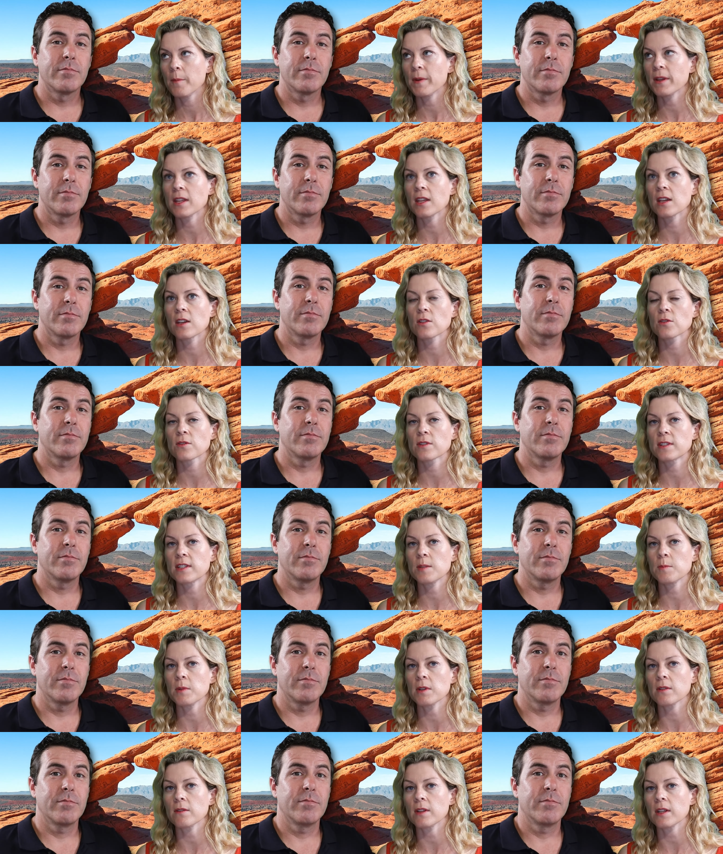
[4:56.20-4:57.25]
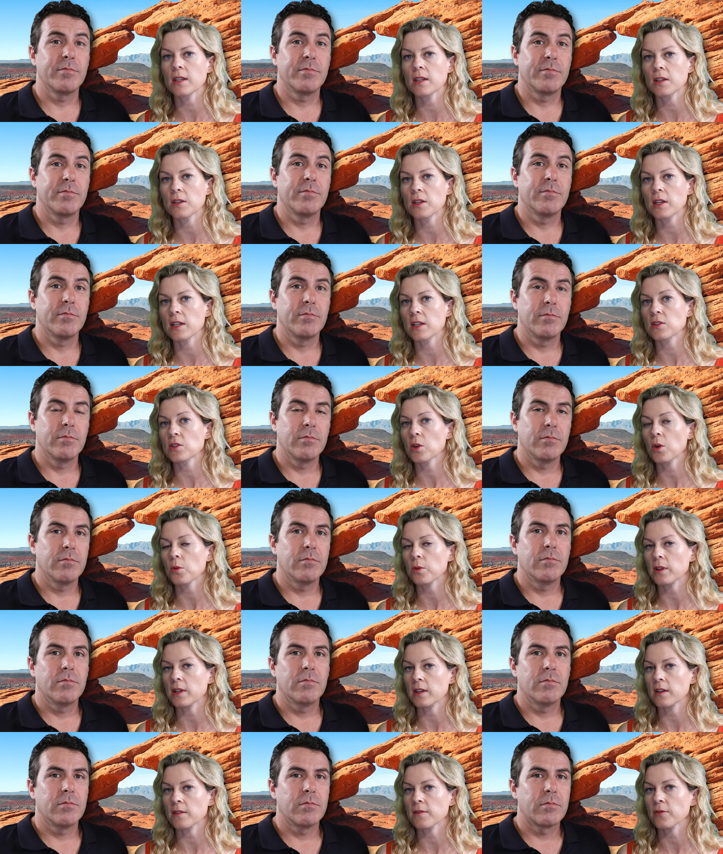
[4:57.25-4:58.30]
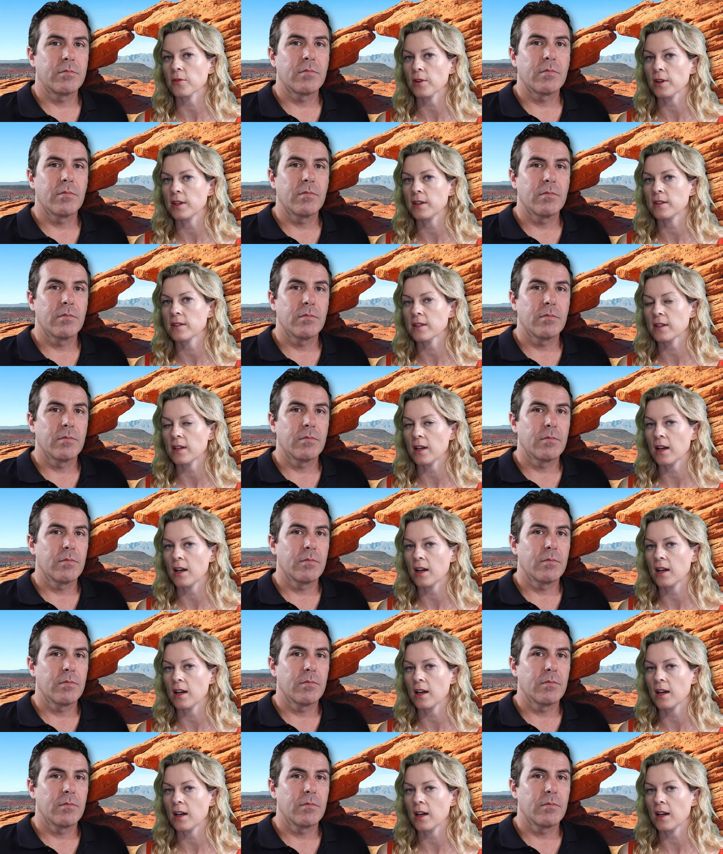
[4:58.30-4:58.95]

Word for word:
Speaker 1: but yet you're seemingly in a totally different,